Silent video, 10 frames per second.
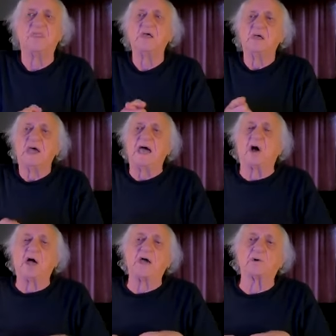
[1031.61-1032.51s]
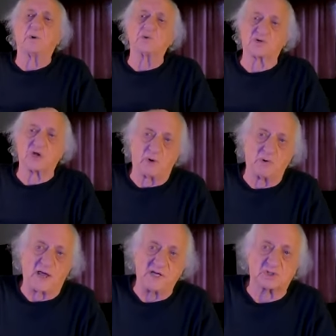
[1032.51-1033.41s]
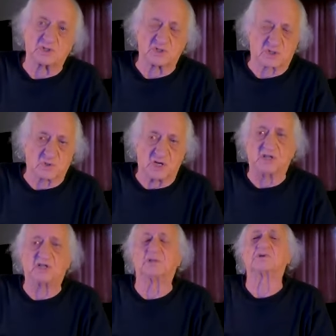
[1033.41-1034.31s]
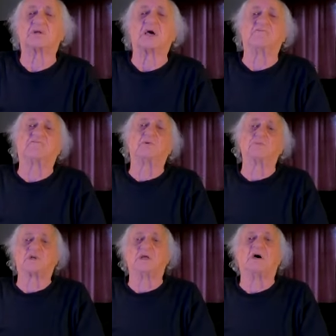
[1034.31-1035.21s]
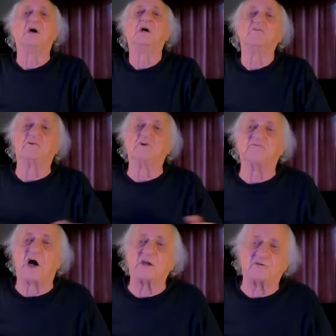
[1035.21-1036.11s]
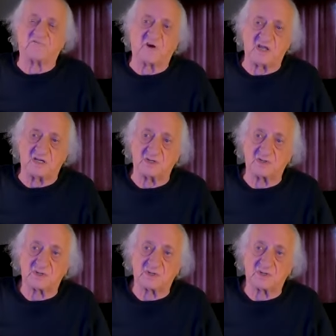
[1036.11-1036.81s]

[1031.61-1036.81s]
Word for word: Mm. And I had also arranged a screening at the State Film Centre for invited friends,